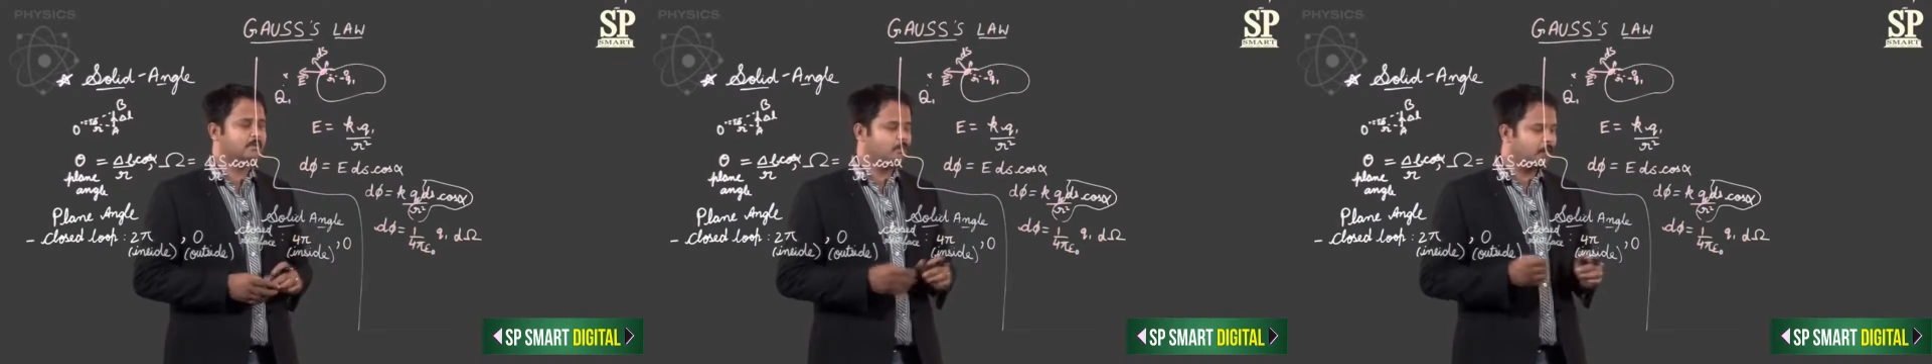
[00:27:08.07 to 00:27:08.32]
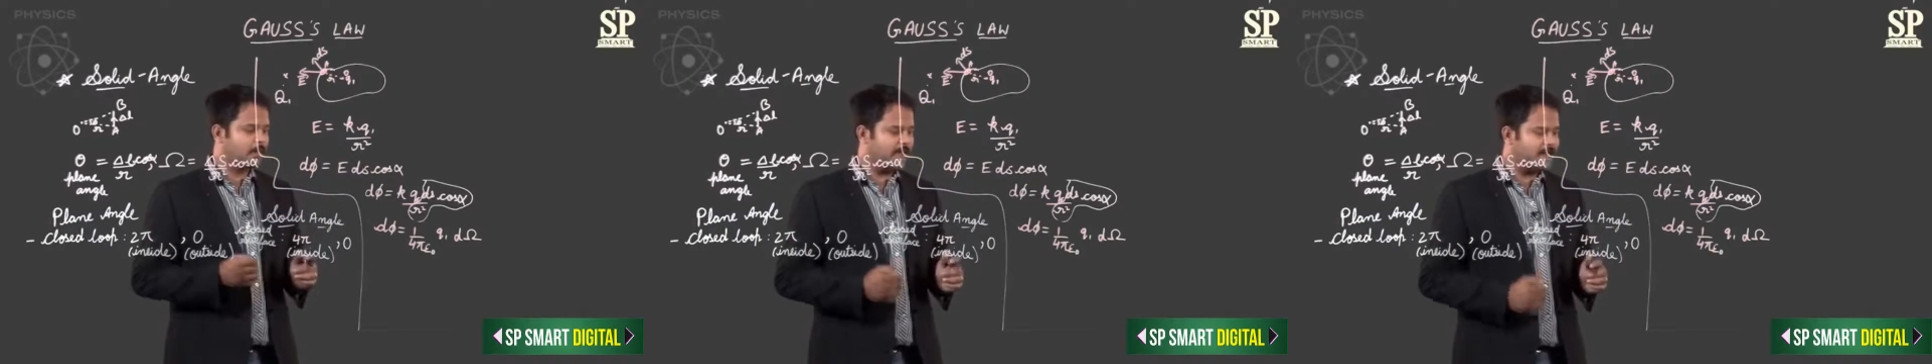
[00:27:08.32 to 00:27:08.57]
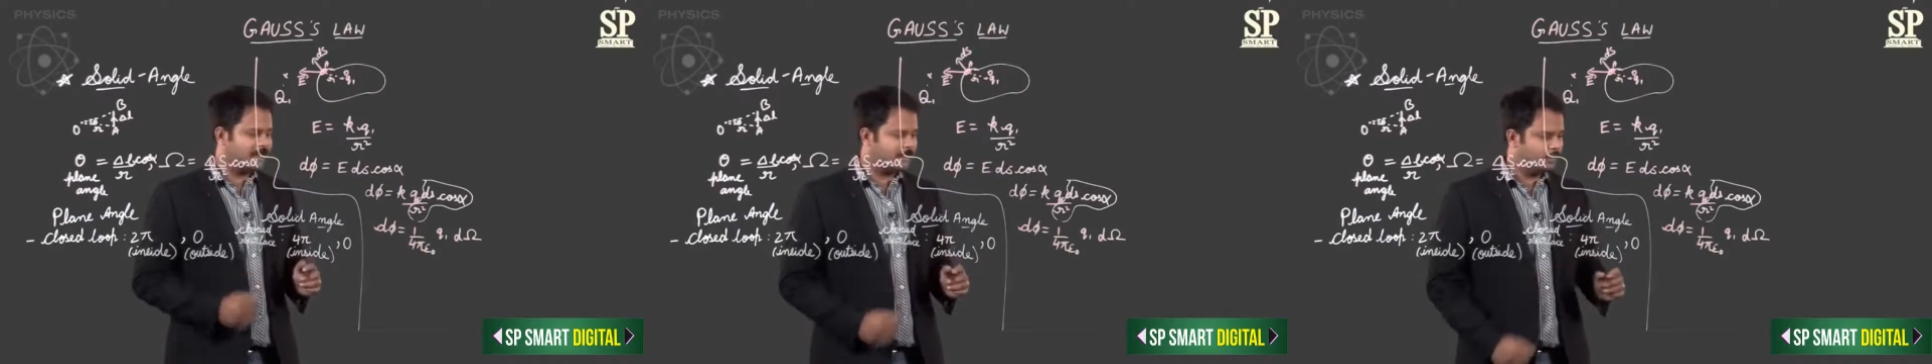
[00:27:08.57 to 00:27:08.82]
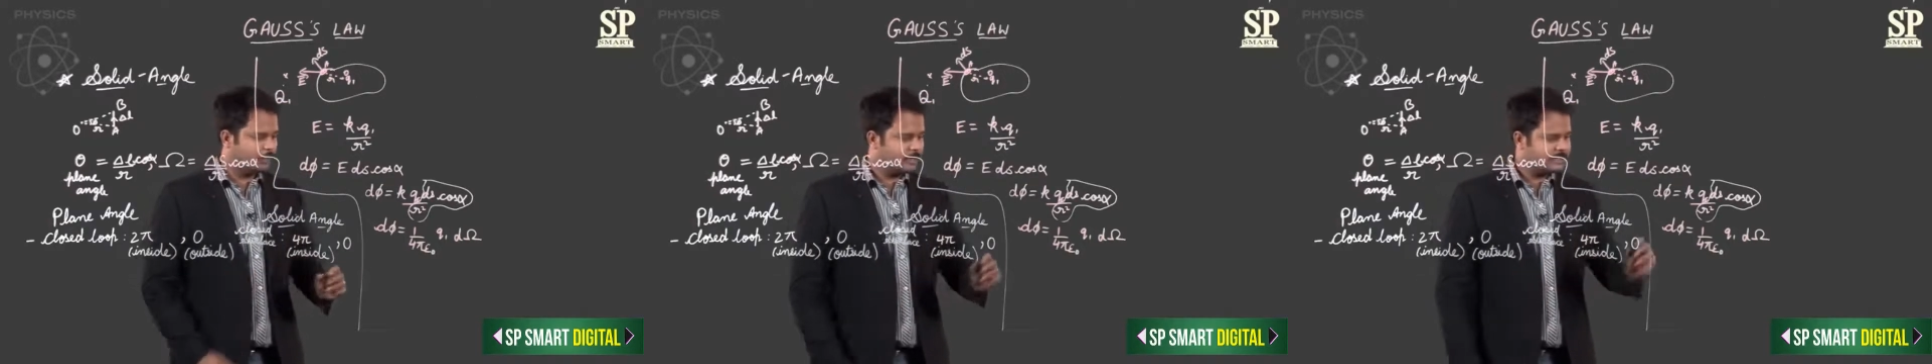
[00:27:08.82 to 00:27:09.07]
what I
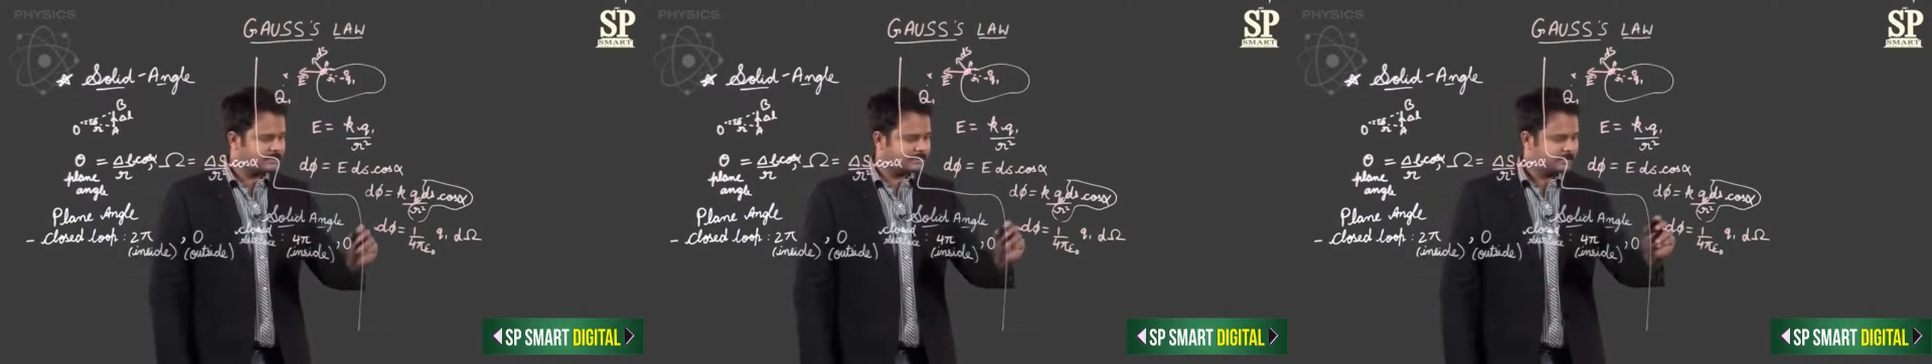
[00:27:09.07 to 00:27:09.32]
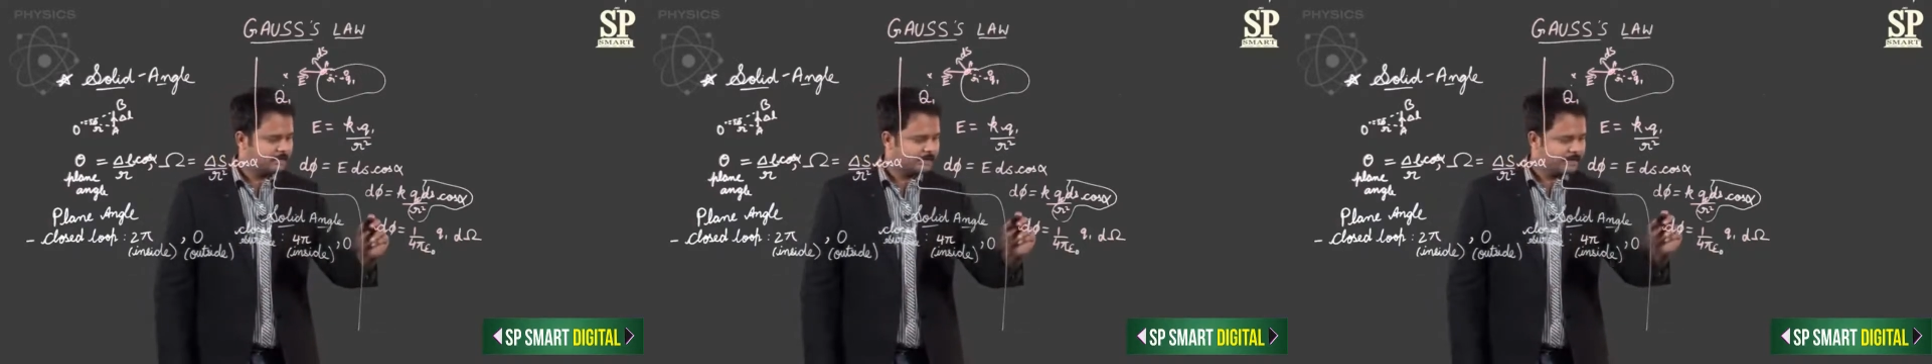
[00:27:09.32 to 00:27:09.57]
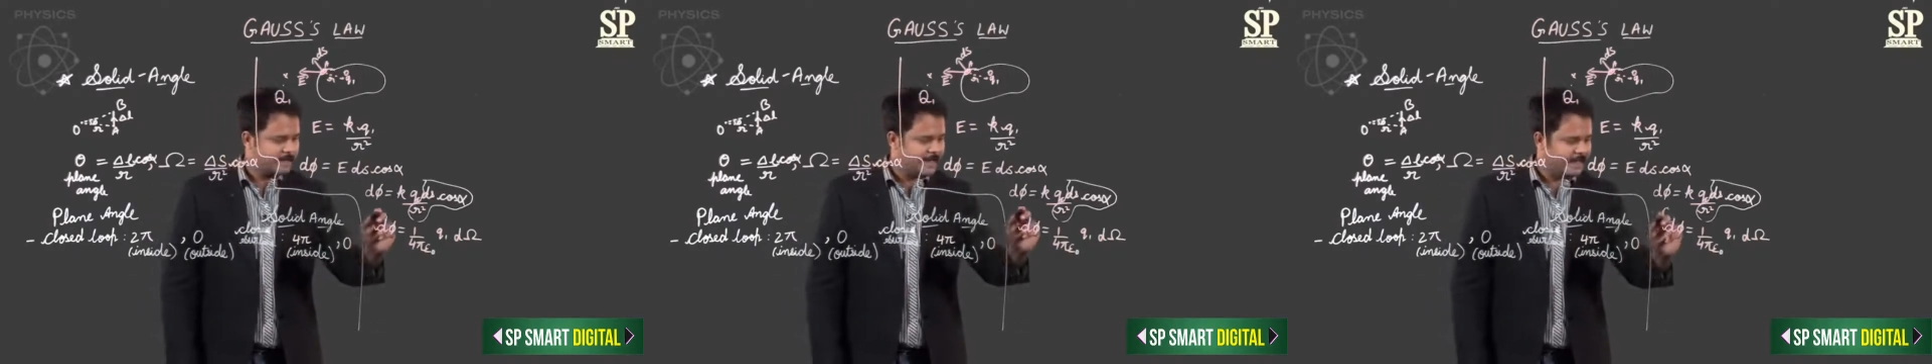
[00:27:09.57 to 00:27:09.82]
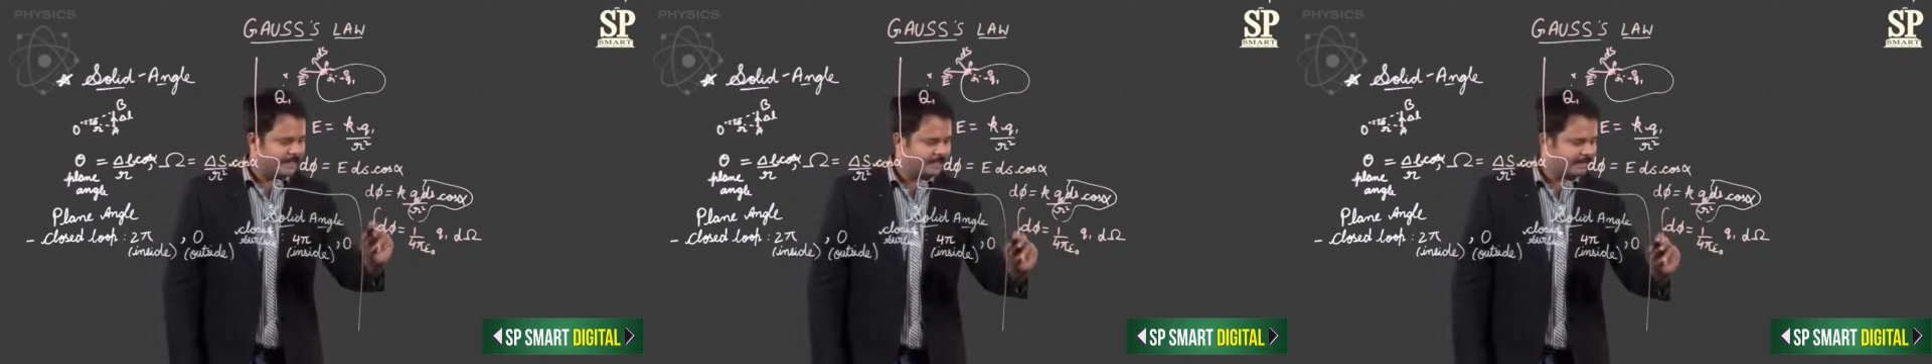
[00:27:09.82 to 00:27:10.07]
can do is
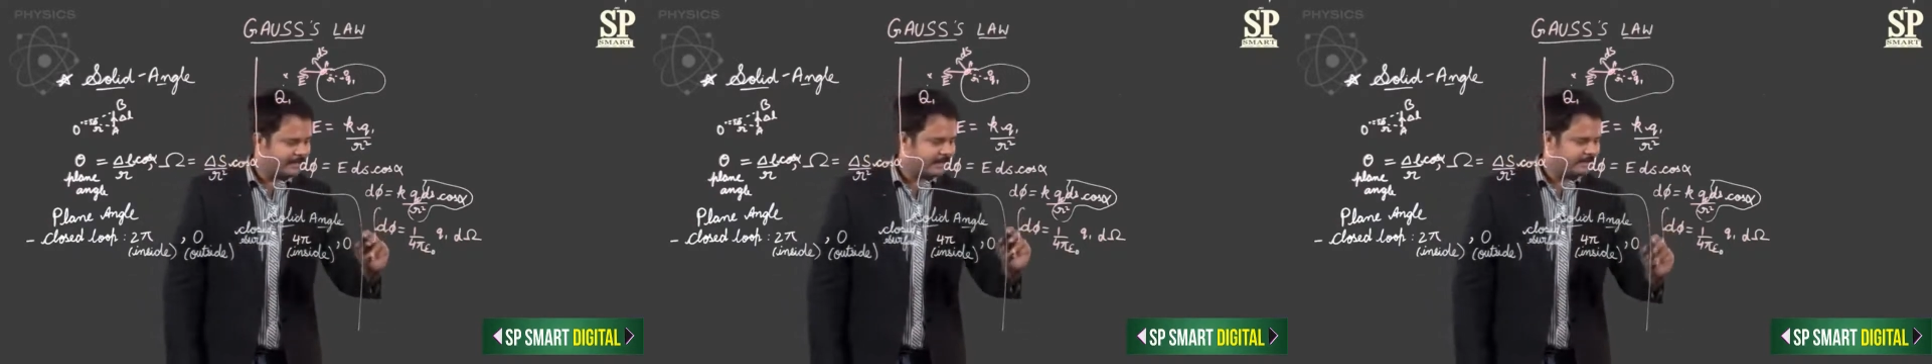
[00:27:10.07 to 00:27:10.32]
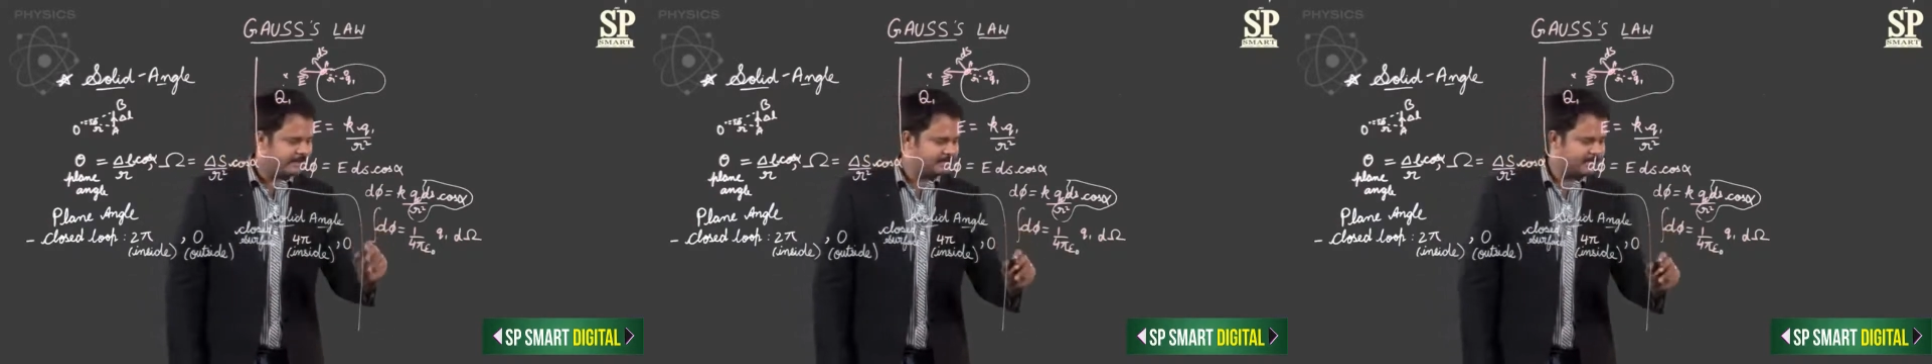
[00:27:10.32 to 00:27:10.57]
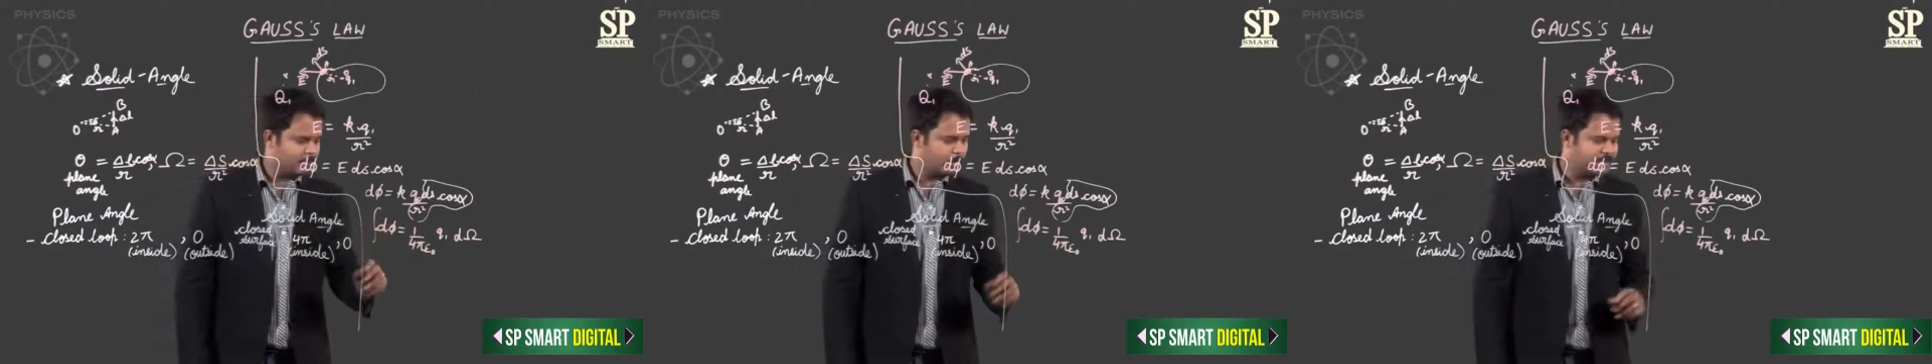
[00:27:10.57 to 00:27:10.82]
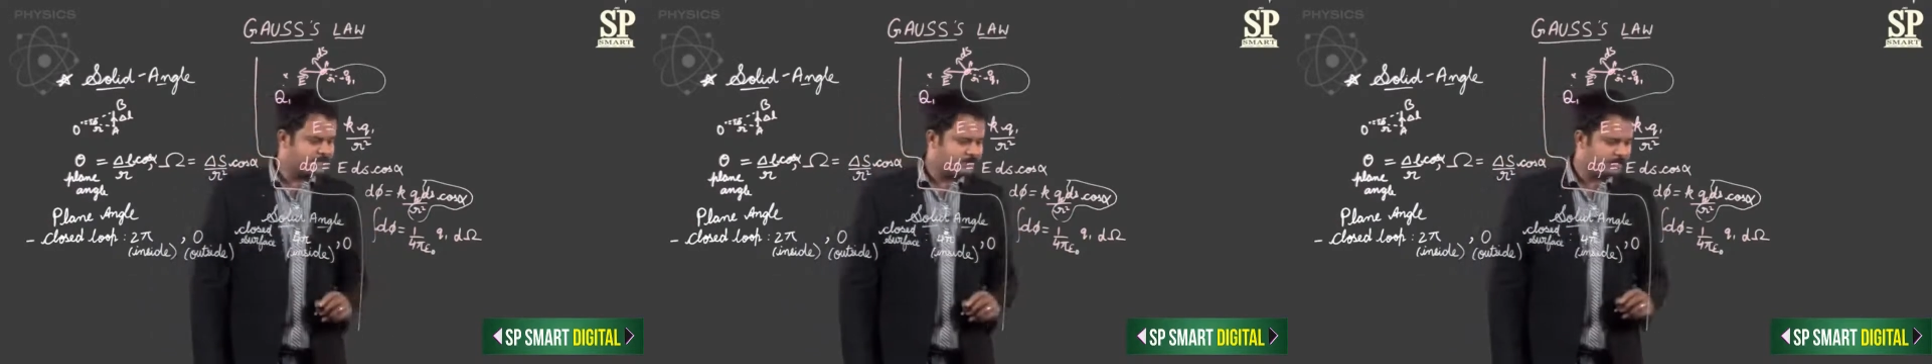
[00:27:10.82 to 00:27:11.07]
integrate this
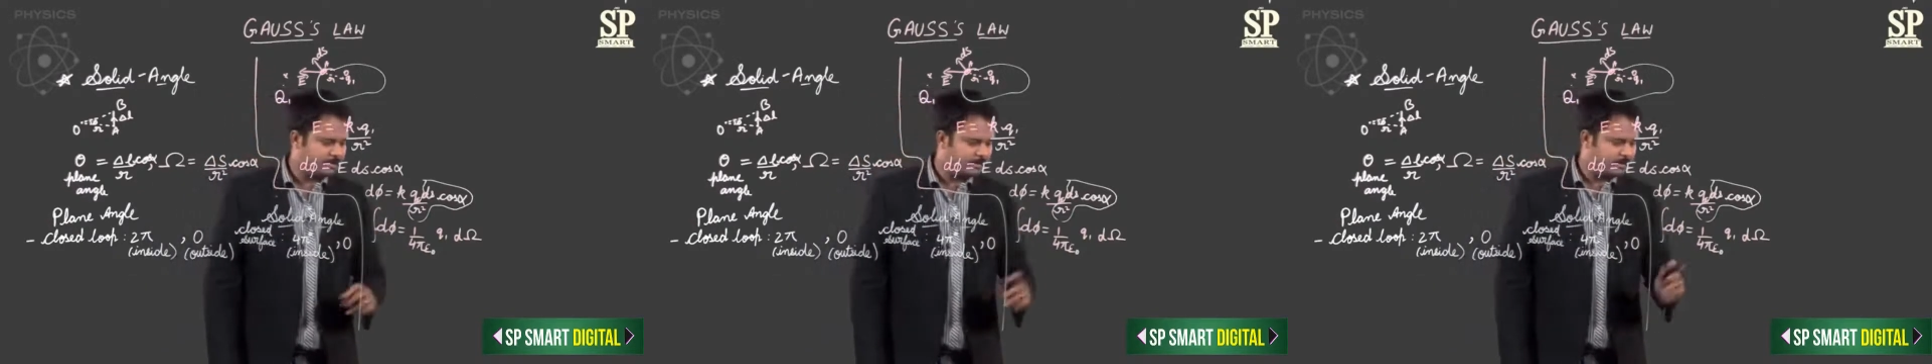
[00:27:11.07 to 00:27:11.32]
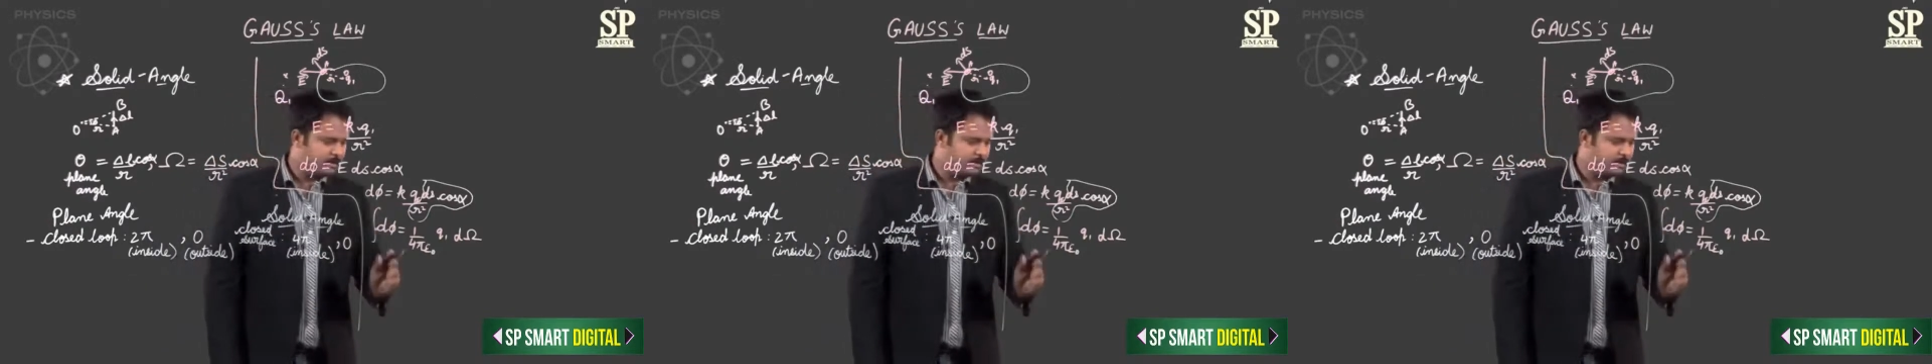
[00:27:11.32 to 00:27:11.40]
equation here.